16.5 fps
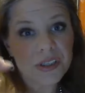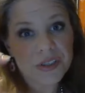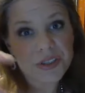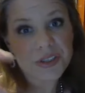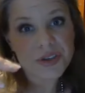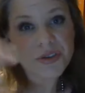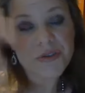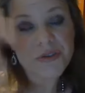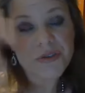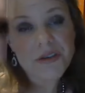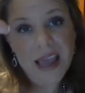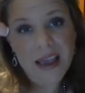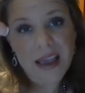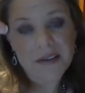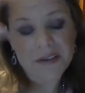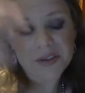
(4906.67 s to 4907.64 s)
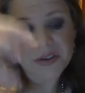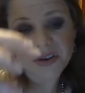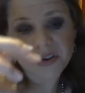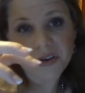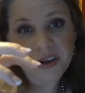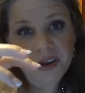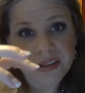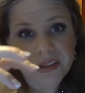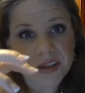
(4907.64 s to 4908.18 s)
2 caves. You know,
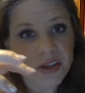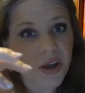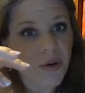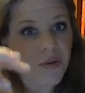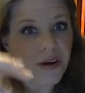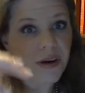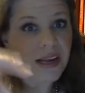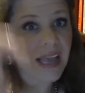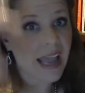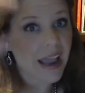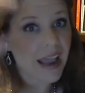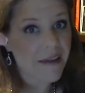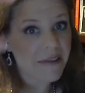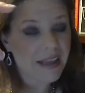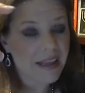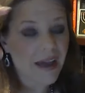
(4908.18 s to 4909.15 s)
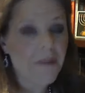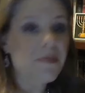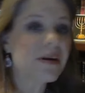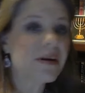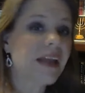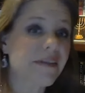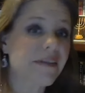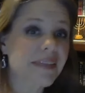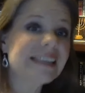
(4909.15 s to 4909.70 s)
you had the lower cave and the upper
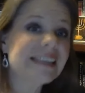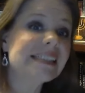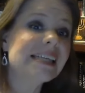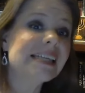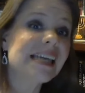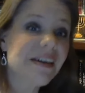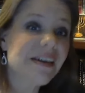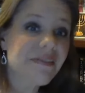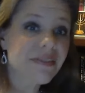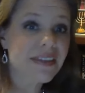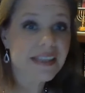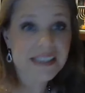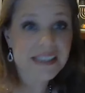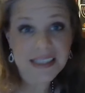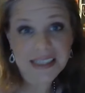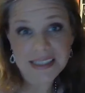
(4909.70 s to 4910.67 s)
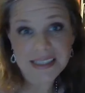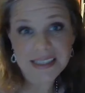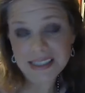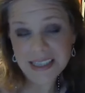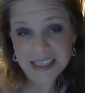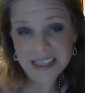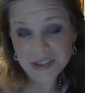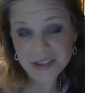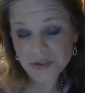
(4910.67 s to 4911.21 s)
cave. That's if this is the
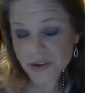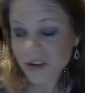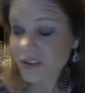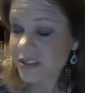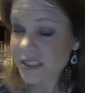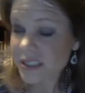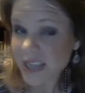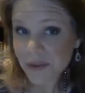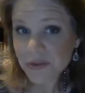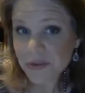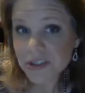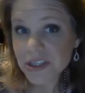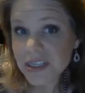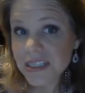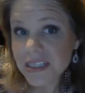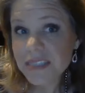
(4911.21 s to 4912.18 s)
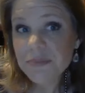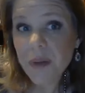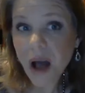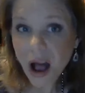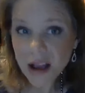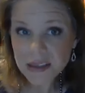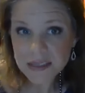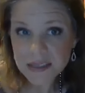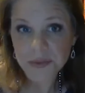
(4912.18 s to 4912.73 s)
historical site, which it is
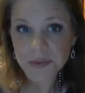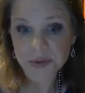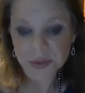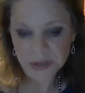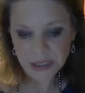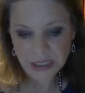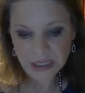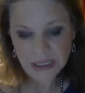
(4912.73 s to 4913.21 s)
possible.